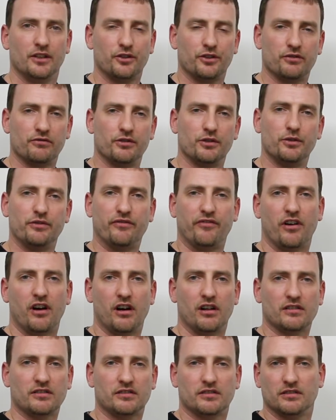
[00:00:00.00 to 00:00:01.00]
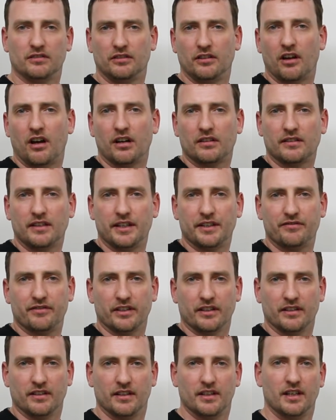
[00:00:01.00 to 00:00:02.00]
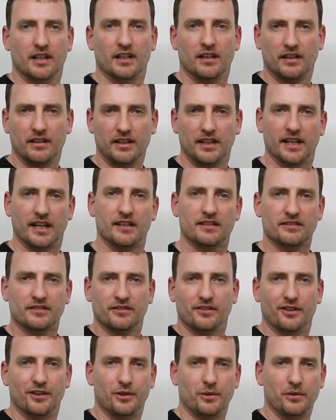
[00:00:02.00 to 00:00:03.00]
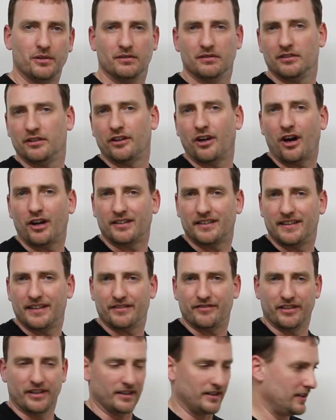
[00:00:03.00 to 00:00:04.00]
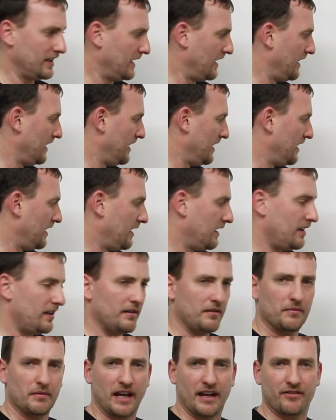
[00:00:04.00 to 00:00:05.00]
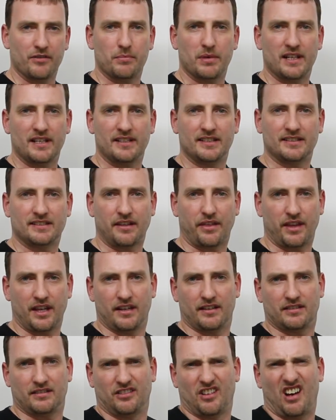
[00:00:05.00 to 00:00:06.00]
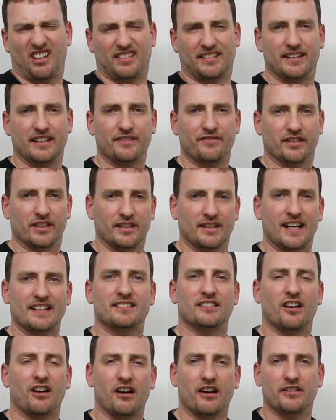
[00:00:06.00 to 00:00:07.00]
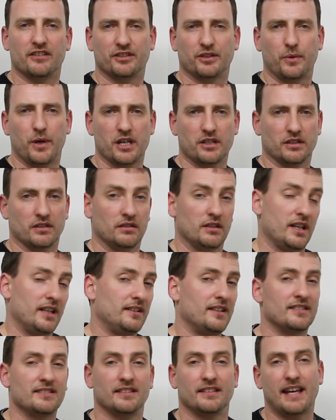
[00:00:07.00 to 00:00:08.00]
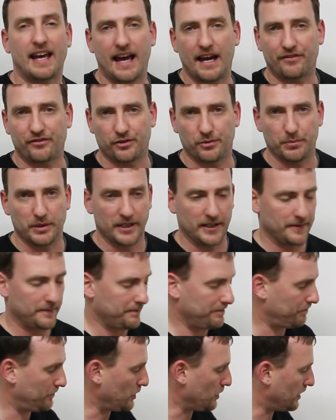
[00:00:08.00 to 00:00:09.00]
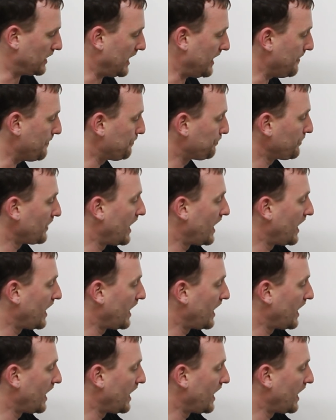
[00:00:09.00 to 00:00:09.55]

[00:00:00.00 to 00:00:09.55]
True, false, not given. Yes, no, not given. Everybody thinks not given, that's the hardest question. It doesn't have to be, okay?